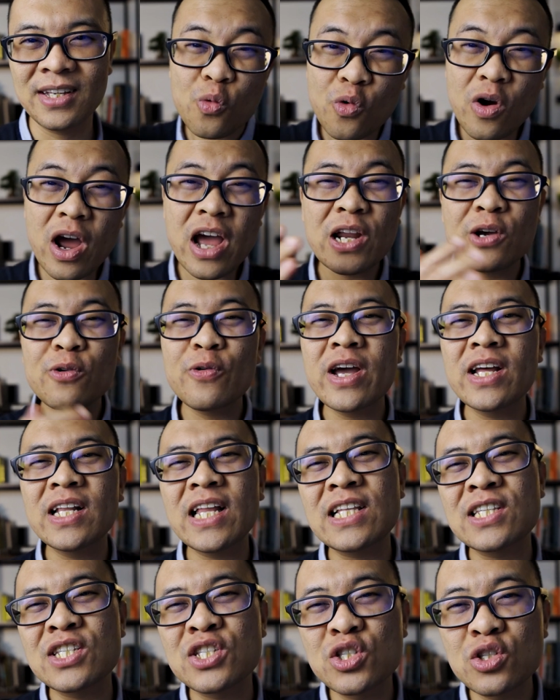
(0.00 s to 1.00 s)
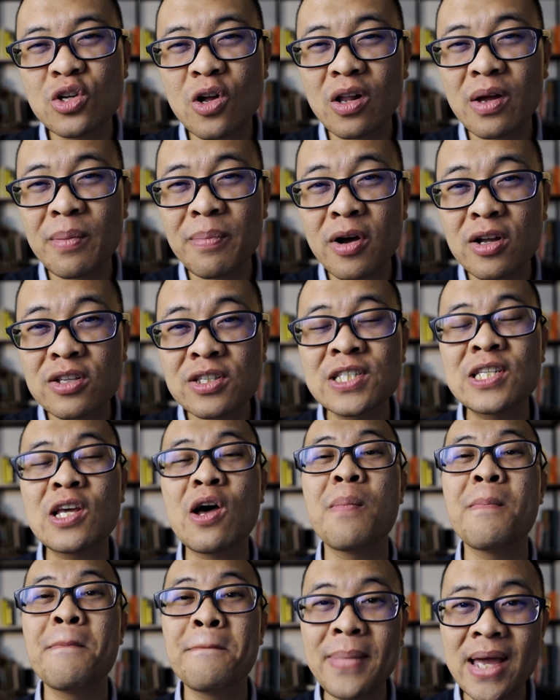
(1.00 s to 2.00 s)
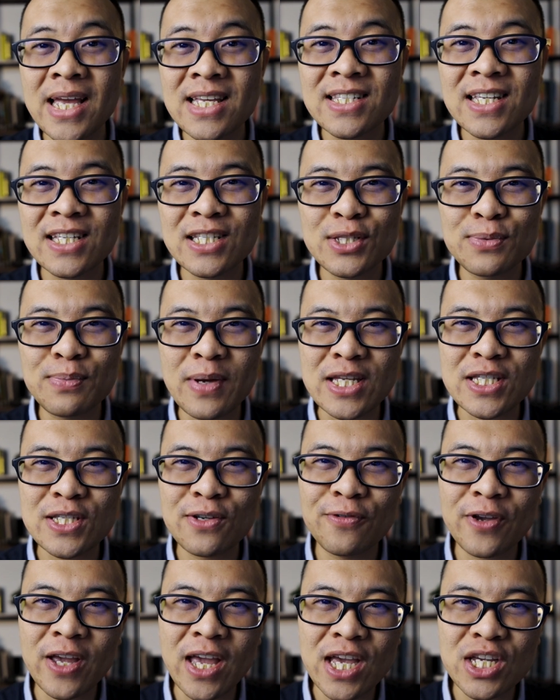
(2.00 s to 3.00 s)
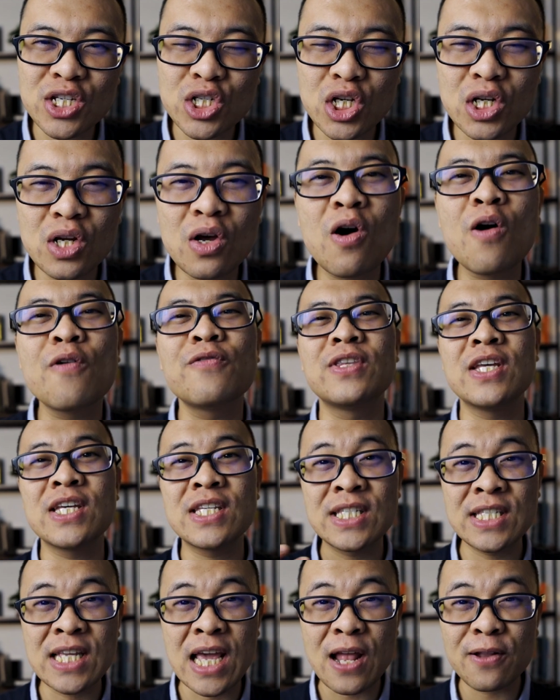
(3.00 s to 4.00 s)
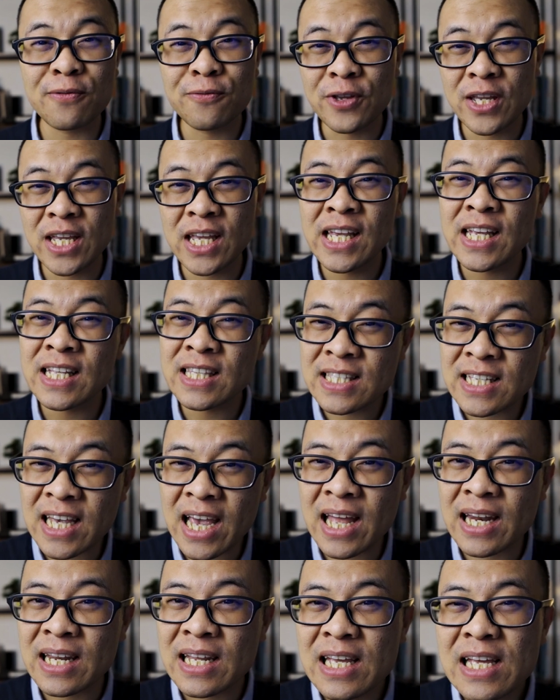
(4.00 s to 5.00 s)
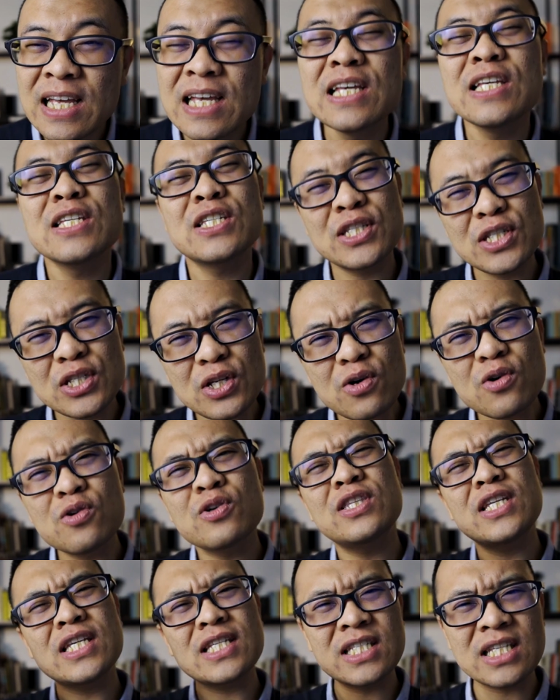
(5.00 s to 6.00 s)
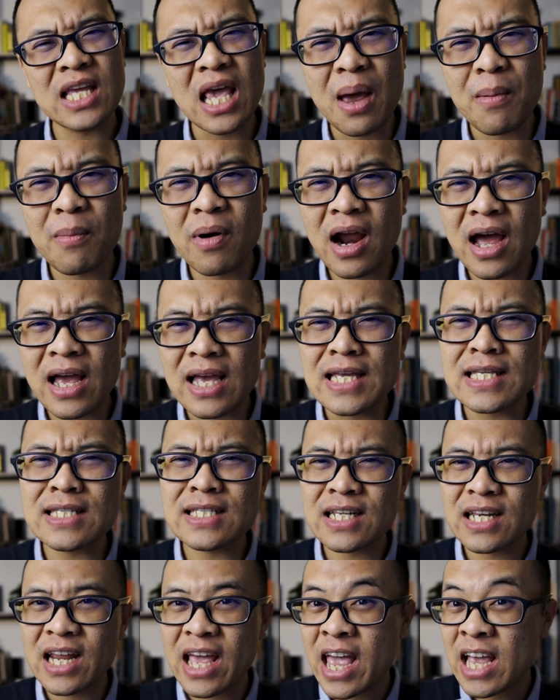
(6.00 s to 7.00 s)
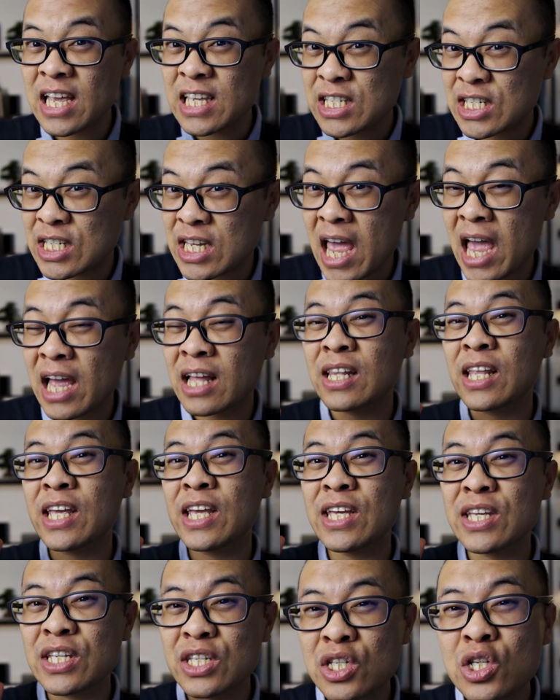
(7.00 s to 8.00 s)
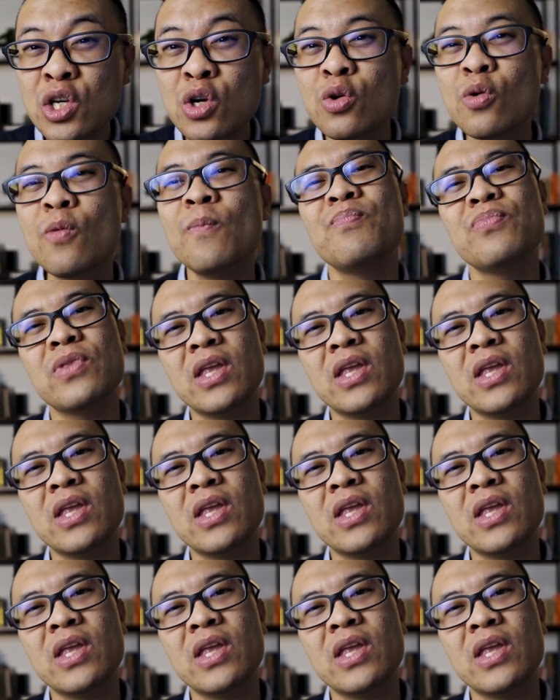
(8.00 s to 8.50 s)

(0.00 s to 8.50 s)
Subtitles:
Right away, let's talk about some basic specification of the ZV-E10. So this camera isn't exactly new.